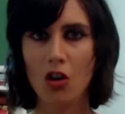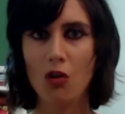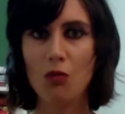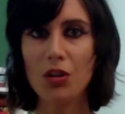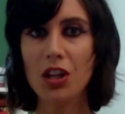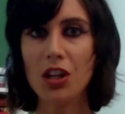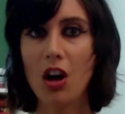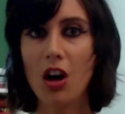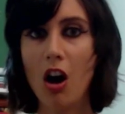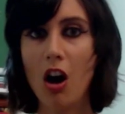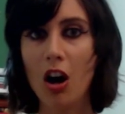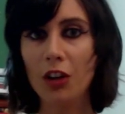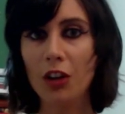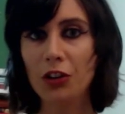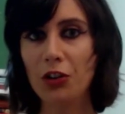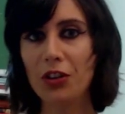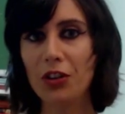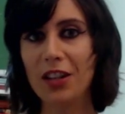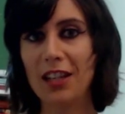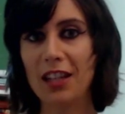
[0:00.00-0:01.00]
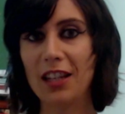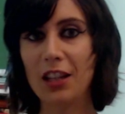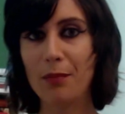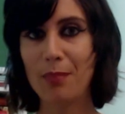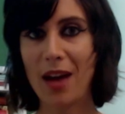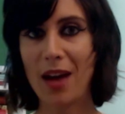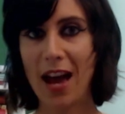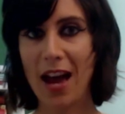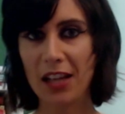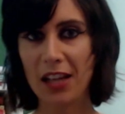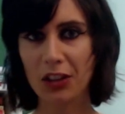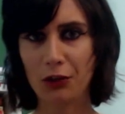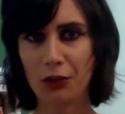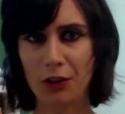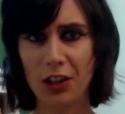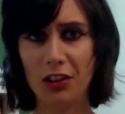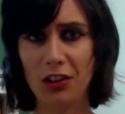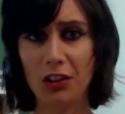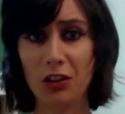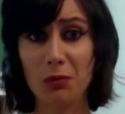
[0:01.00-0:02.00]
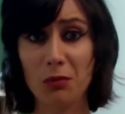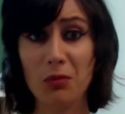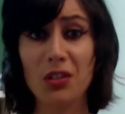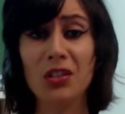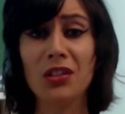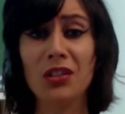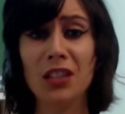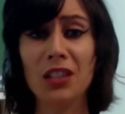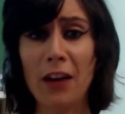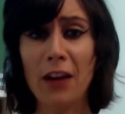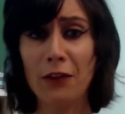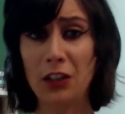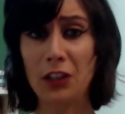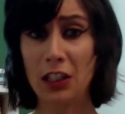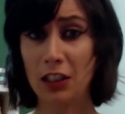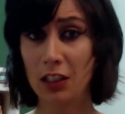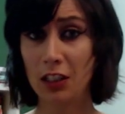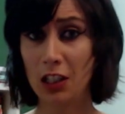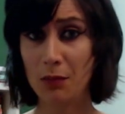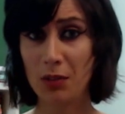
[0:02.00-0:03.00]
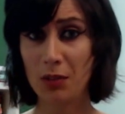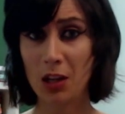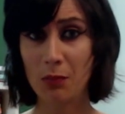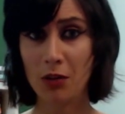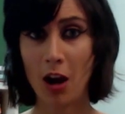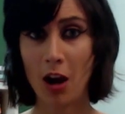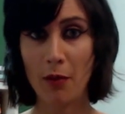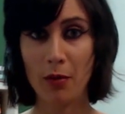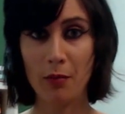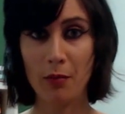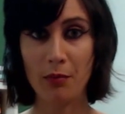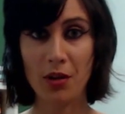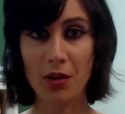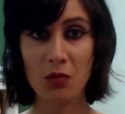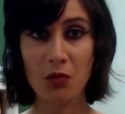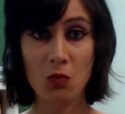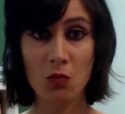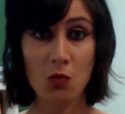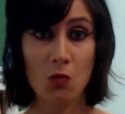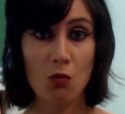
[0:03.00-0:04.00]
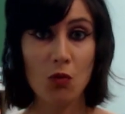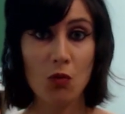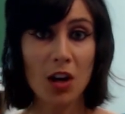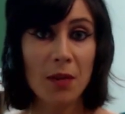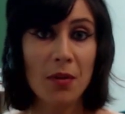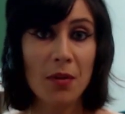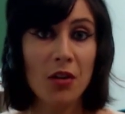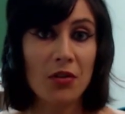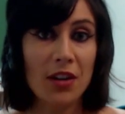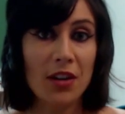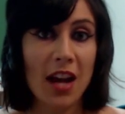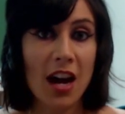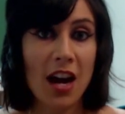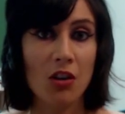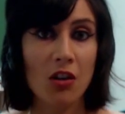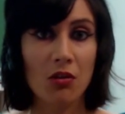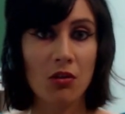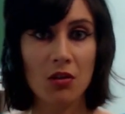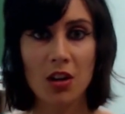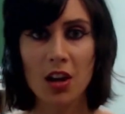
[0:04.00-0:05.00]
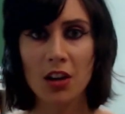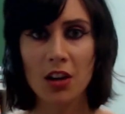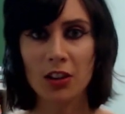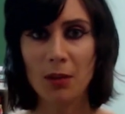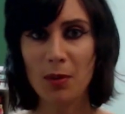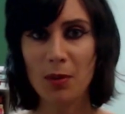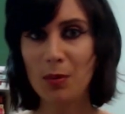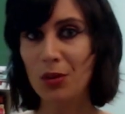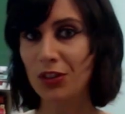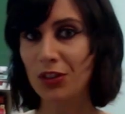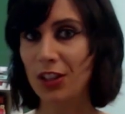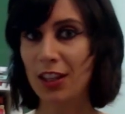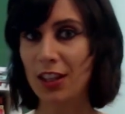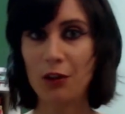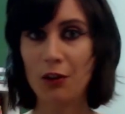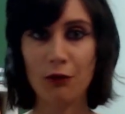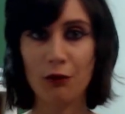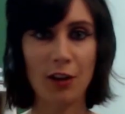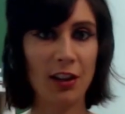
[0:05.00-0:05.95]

We all know that in the past, racism was definitely a big problem, but what about now? Some people say that